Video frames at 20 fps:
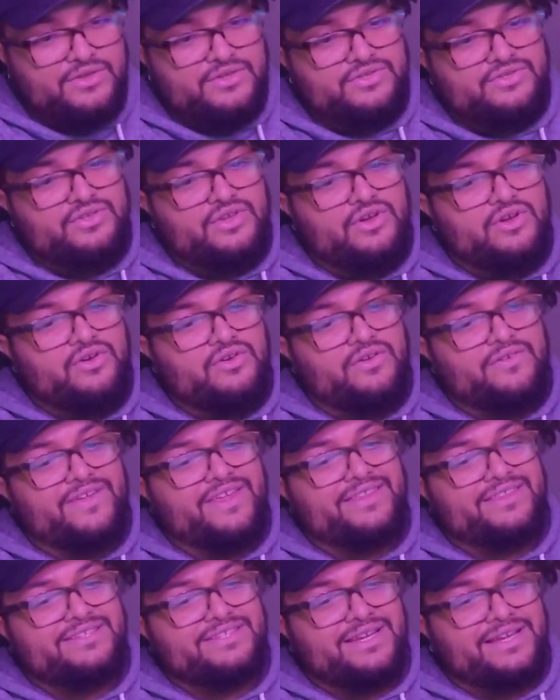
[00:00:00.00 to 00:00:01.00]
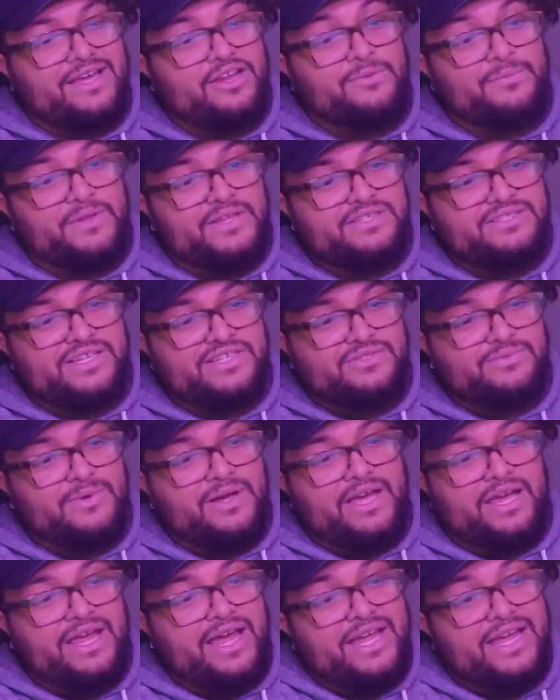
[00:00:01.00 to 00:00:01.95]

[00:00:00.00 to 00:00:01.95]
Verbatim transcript: So if anything's like out of place, that's why.